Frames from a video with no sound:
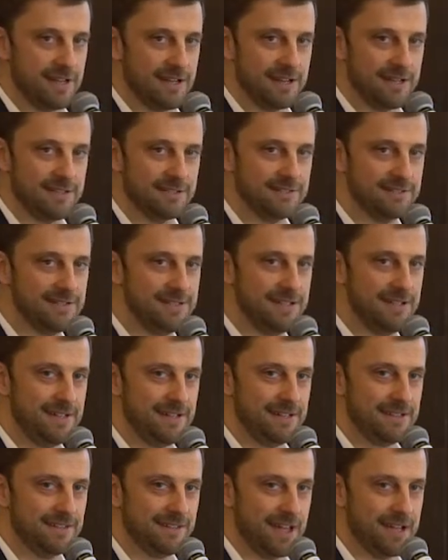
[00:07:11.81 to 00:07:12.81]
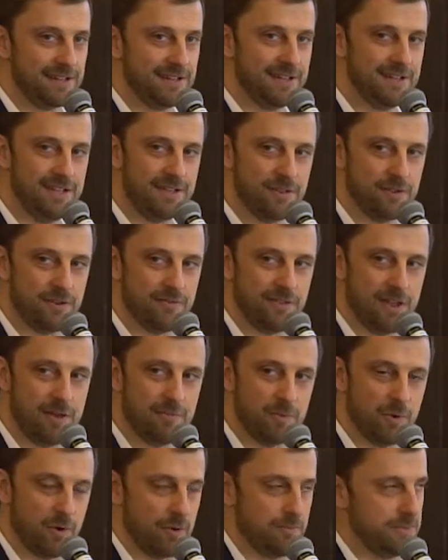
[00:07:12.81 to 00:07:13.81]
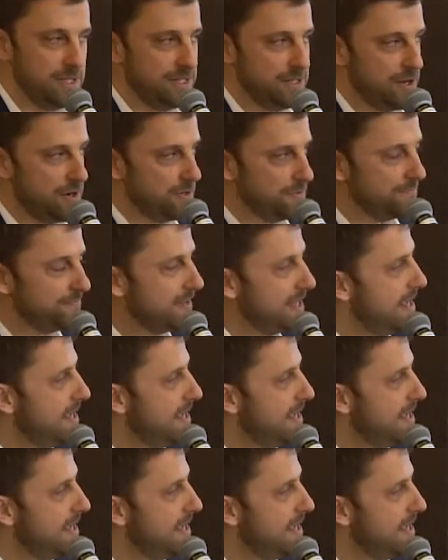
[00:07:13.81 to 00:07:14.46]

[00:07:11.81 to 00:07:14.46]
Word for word: Uh, let either of them or me know.